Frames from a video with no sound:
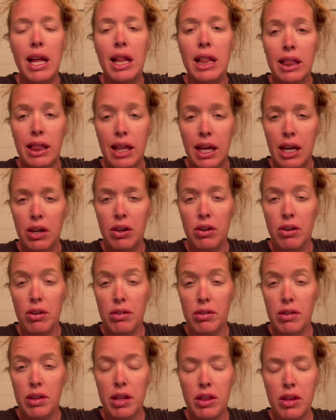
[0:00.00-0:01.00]
later
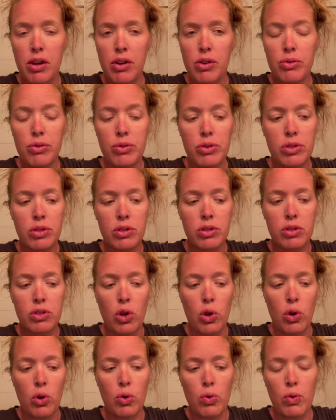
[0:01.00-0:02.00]
than those,
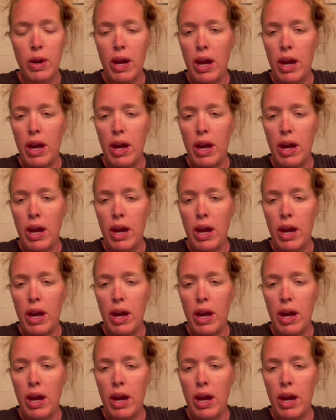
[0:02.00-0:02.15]
so